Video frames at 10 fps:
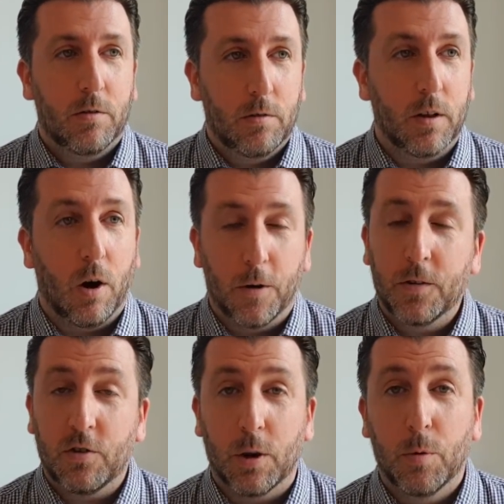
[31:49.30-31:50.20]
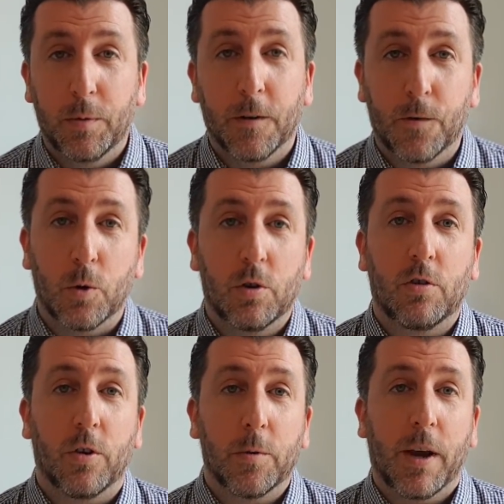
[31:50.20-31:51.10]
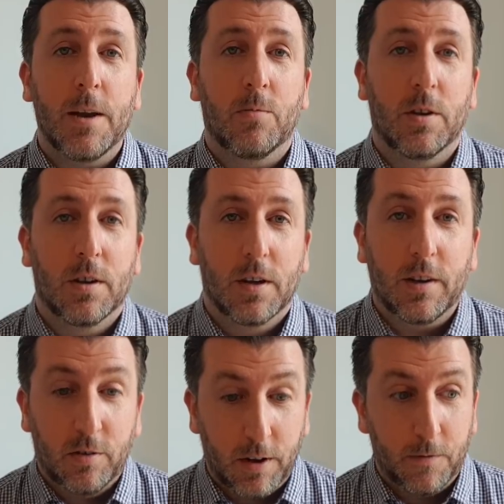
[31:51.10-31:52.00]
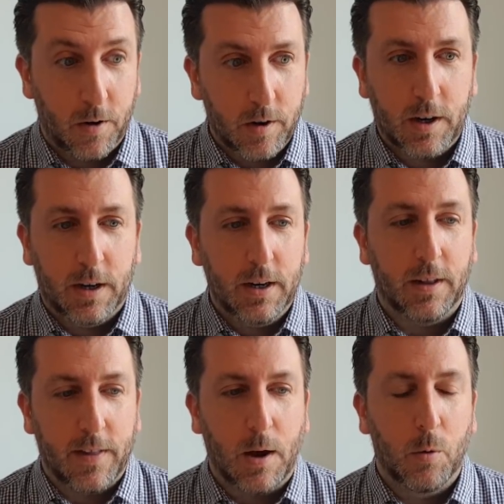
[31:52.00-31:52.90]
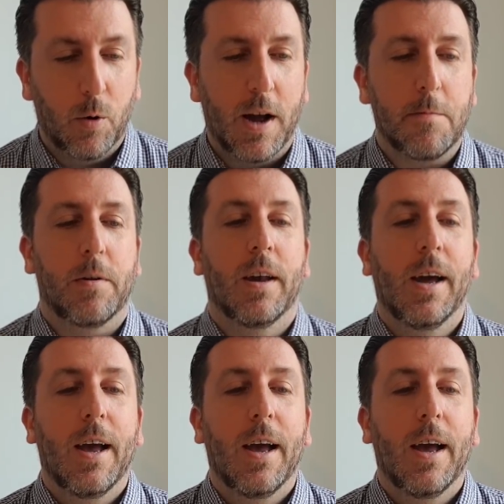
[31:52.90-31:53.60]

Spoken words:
that Oliver Skipp will be a future Tottenham captain. He said very clearly that will happen.